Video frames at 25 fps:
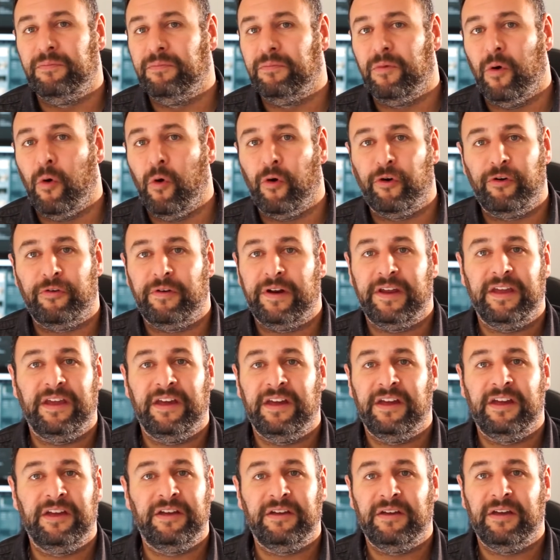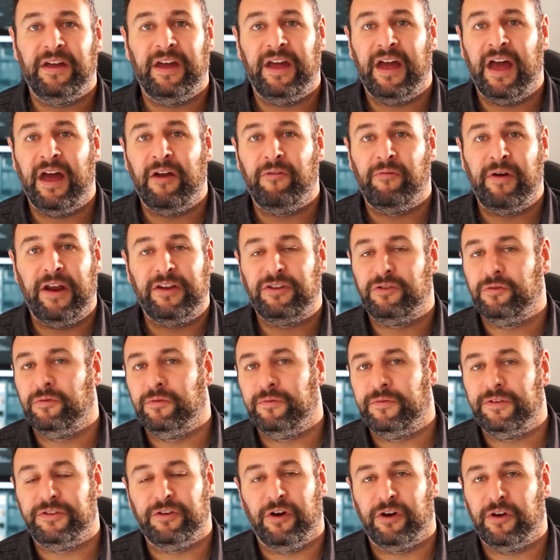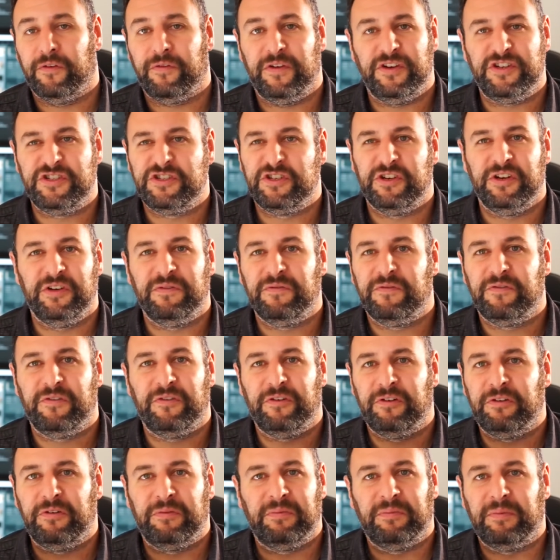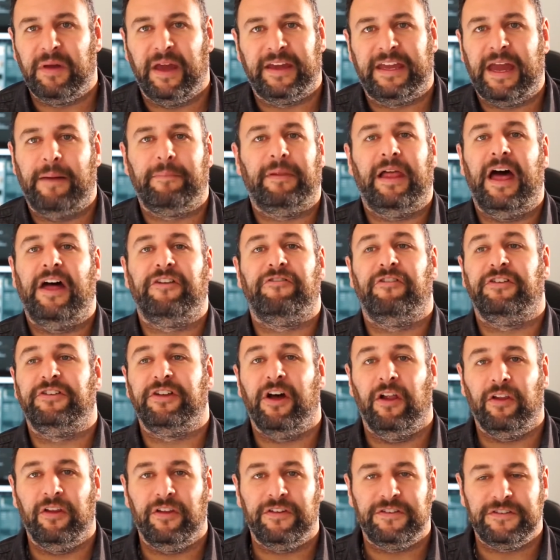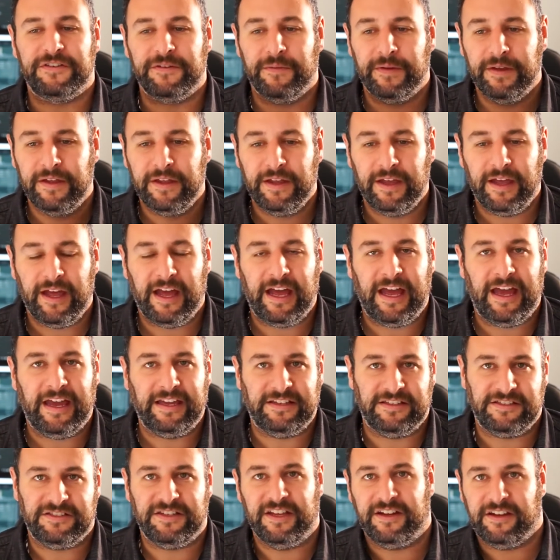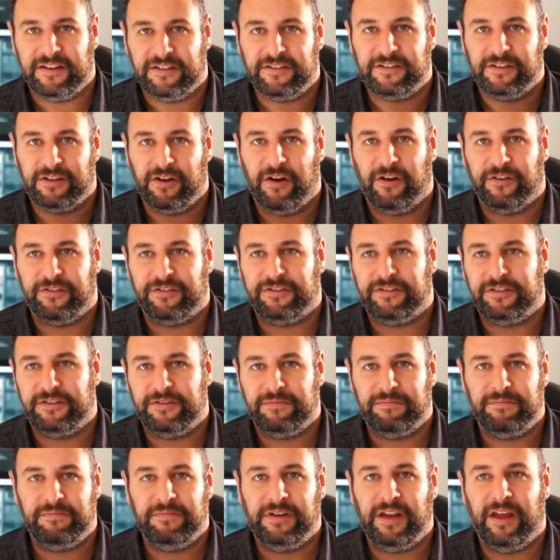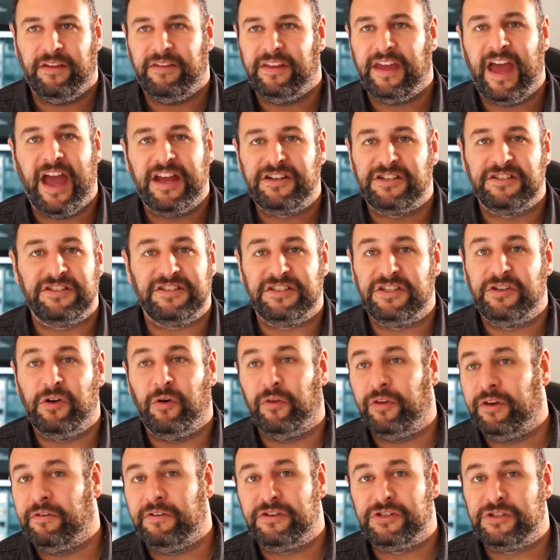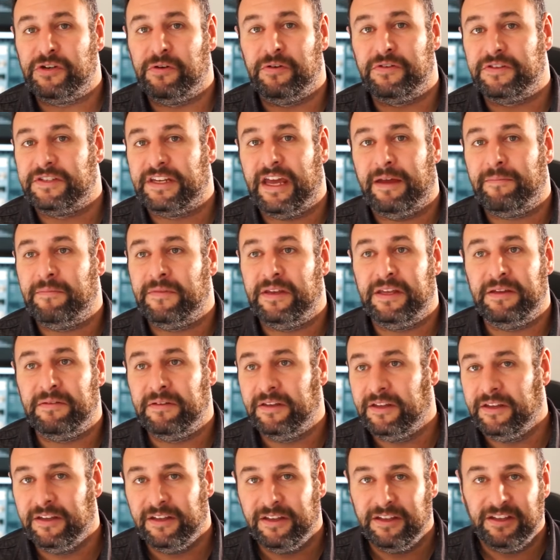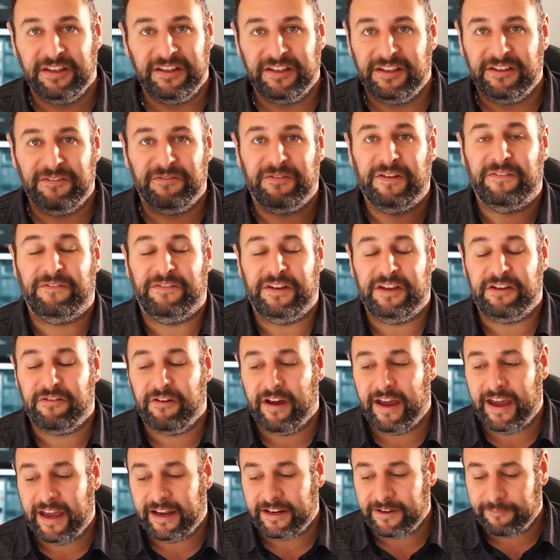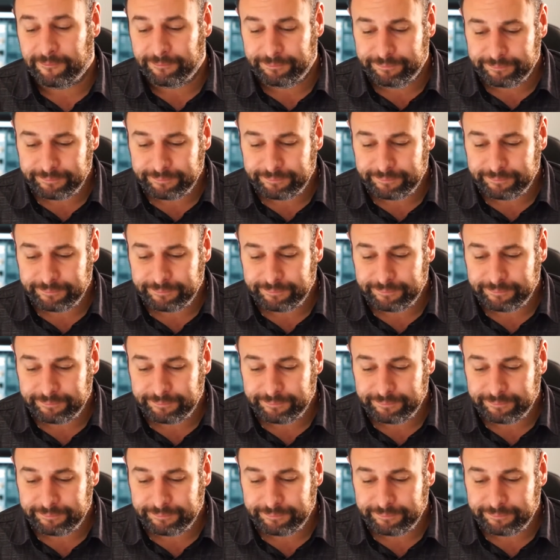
ordering a rental photography shoot for a couple of $100. Instead, it costs the agency or their insurance company 50 grand.